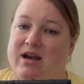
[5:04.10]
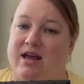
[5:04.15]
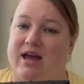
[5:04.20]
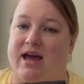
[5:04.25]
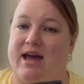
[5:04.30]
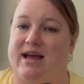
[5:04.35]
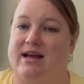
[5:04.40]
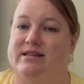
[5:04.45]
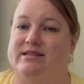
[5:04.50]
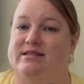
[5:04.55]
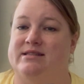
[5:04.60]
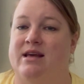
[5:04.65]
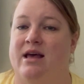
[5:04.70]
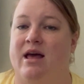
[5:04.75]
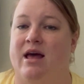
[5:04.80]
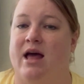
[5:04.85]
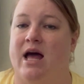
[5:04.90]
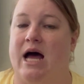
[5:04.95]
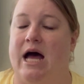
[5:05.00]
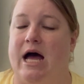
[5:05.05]
case.
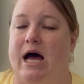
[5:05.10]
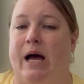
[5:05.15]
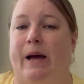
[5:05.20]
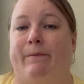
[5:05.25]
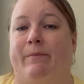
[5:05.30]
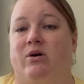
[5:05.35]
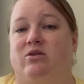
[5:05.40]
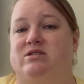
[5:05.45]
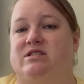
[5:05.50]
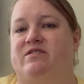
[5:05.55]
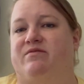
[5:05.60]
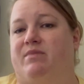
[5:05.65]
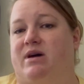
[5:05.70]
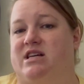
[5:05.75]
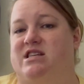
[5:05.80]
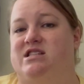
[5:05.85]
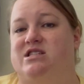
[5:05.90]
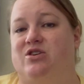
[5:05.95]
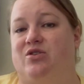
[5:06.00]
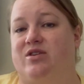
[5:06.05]
Most of my
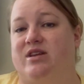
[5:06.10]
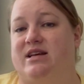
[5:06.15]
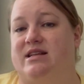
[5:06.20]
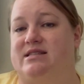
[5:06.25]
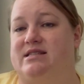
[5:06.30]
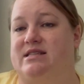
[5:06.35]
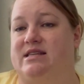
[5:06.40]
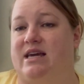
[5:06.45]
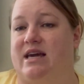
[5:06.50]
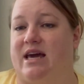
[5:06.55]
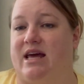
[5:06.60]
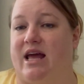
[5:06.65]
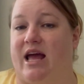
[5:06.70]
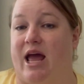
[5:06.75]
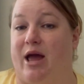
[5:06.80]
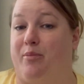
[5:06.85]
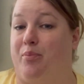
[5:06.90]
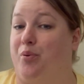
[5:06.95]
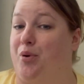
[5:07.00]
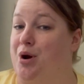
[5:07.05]
students get
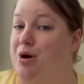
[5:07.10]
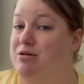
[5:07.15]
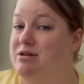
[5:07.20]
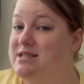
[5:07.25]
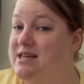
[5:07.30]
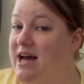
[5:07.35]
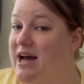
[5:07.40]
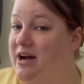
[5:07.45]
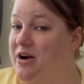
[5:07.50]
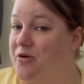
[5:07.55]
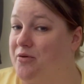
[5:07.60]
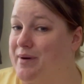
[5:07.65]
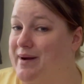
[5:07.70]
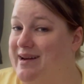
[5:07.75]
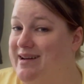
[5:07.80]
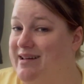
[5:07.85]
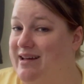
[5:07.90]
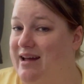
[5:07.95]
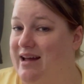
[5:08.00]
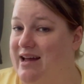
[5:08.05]
a ProTech
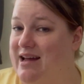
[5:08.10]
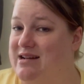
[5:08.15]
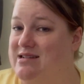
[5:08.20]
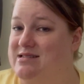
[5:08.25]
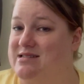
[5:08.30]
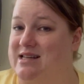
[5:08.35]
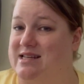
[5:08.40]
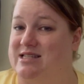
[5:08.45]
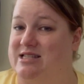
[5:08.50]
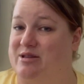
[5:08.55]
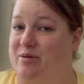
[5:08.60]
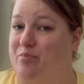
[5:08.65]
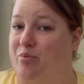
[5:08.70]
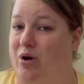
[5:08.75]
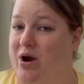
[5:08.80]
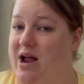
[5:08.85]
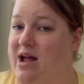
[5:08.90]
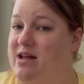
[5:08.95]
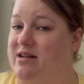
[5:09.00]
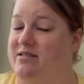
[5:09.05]
reed case. That's the
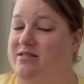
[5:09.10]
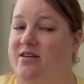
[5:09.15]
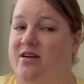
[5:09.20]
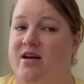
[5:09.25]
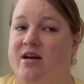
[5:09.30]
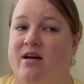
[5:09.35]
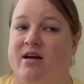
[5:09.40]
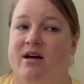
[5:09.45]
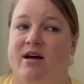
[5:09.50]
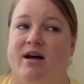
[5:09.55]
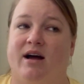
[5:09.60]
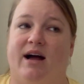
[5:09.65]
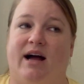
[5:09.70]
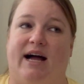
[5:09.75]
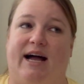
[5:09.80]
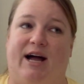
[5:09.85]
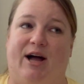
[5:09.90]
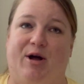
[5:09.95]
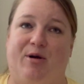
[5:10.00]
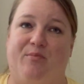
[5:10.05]
brand.
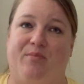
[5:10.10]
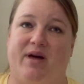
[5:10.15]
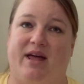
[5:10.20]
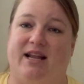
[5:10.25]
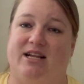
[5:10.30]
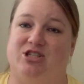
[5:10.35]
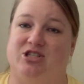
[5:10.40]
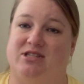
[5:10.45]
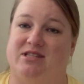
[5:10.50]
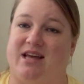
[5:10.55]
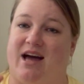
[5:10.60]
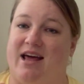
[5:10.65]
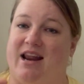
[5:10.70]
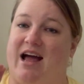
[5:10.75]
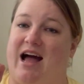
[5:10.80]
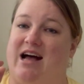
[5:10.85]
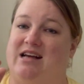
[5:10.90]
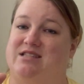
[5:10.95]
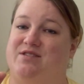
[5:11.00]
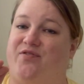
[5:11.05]
And it just kind of
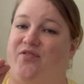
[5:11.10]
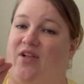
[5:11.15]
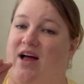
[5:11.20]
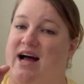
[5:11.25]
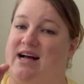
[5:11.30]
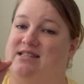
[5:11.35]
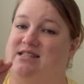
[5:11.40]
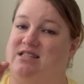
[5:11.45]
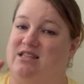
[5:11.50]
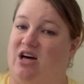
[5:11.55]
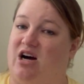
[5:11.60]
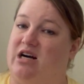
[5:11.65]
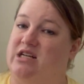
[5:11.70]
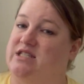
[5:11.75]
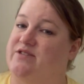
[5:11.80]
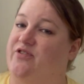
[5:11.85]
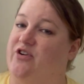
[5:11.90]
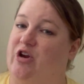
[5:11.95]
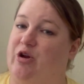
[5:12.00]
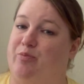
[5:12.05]
has flat
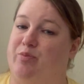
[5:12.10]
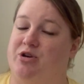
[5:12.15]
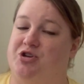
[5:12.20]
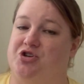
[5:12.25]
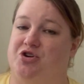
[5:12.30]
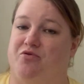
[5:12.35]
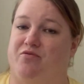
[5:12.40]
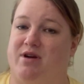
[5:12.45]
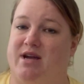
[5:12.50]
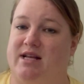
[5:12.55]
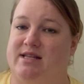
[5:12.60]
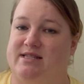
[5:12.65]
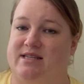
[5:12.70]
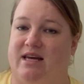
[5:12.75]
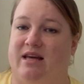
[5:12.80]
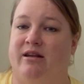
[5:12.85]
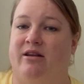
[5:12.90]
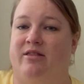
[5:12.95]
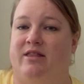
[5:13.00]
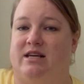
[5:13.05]
slots for you to put your reeds
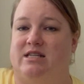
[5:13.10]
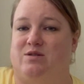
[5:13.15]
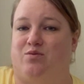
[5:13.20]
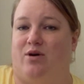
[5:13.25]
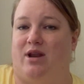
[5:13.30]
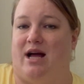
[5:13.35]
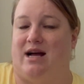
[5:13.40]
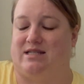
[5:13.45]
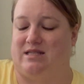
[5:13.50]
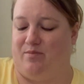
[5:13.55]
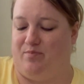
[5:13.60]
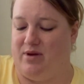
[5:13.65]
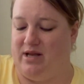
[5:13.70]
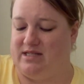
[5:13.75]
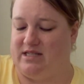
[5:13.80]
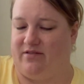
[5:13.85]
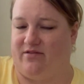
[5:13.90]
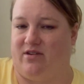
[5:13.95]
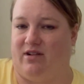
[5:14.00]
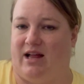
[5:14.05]
in. This one has a
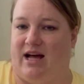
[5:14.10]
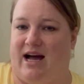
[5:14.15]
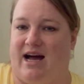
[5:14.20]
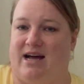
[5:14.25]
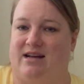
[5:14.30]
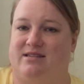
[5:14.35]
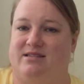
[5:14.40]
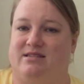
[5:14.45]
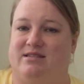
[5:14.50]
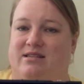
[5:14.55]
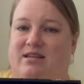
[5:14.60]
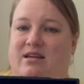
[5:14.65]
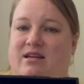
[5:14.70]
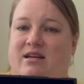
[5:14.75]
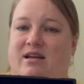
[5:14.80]
piece of glass